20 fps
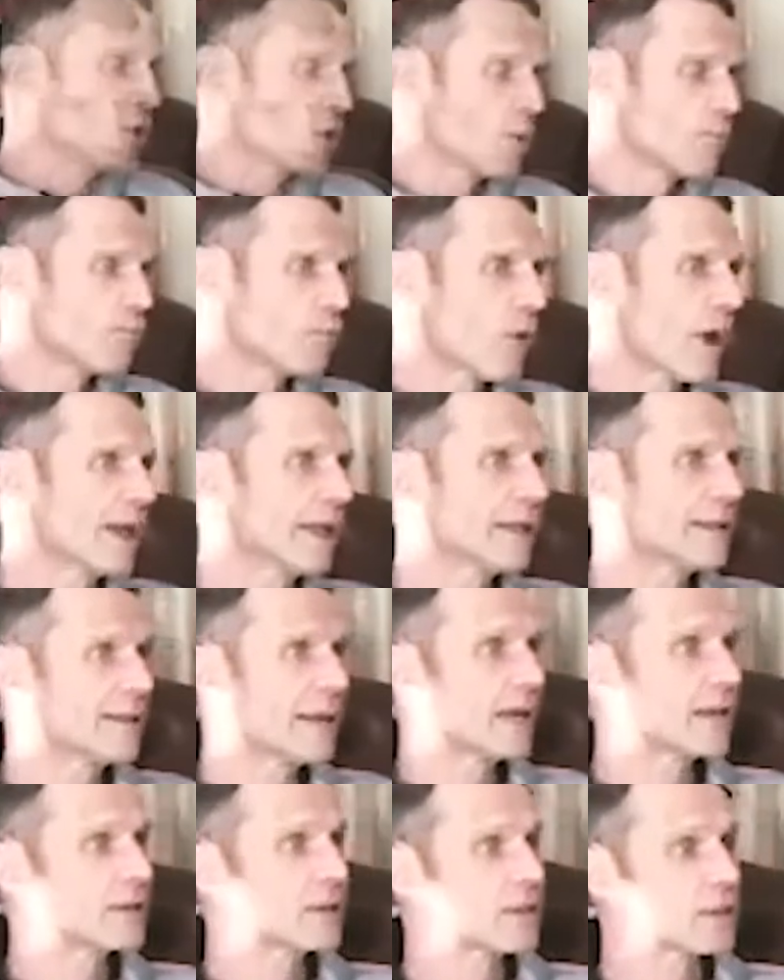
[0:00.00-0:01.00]
So break it
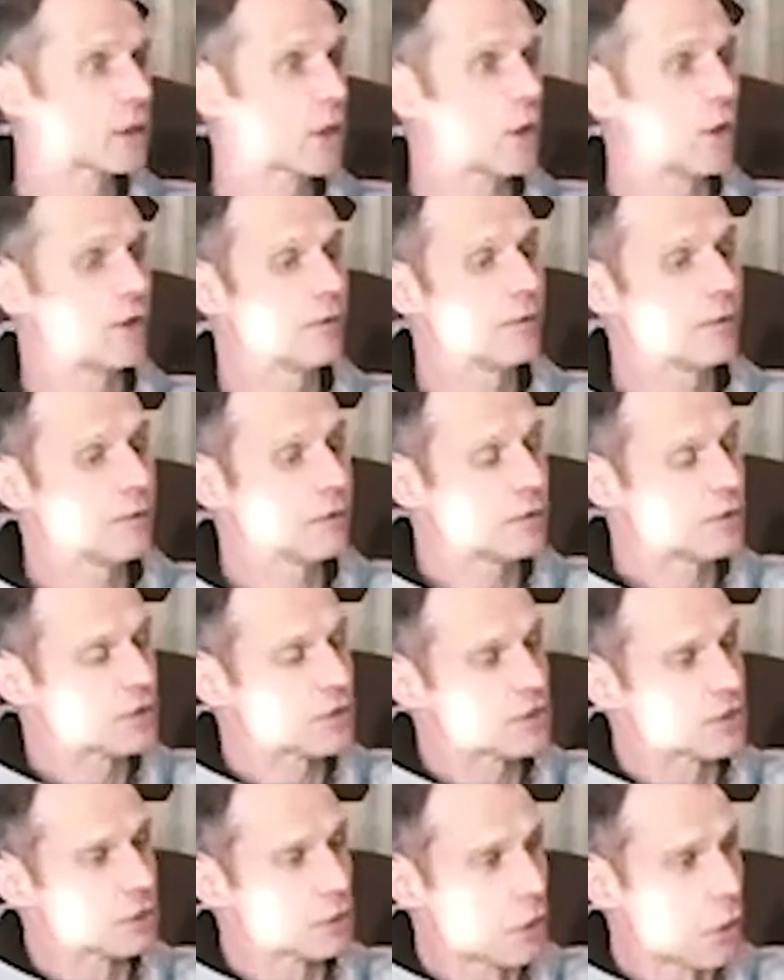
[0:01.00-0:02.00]
down slow. Even if you can
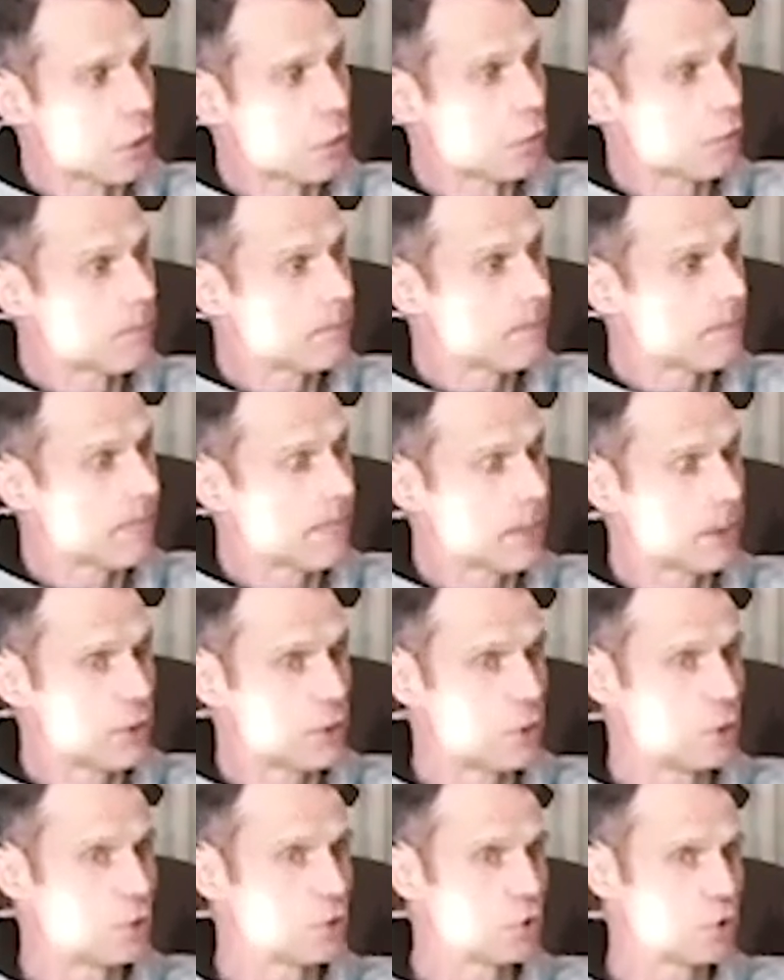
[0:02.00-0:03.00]
slow the
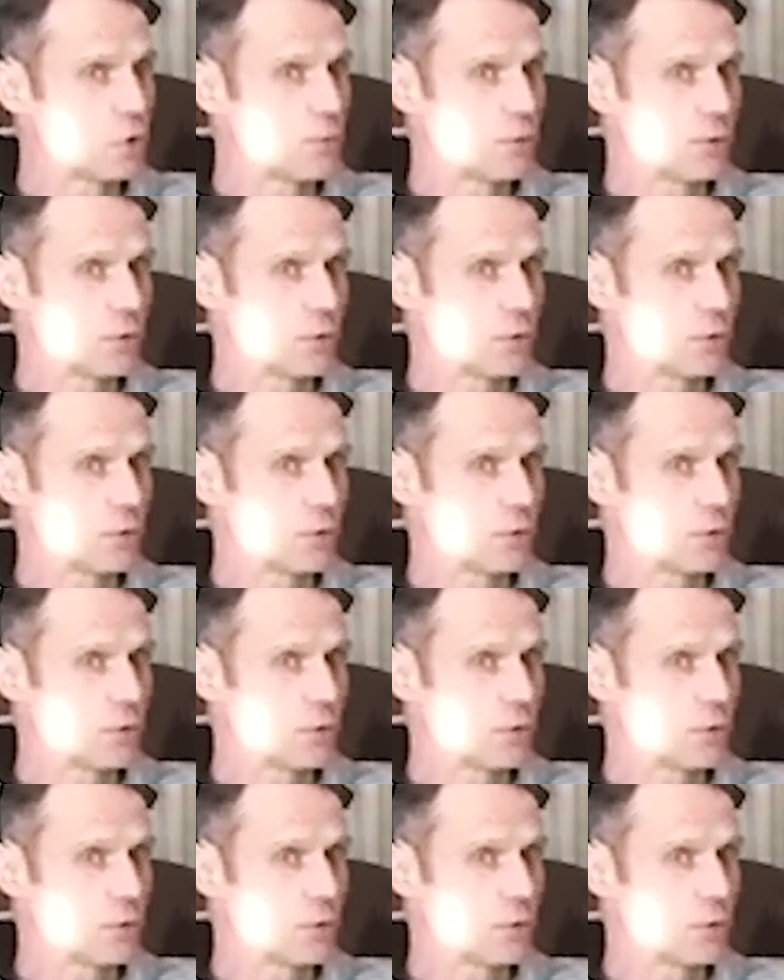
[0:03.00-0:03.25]
YouTube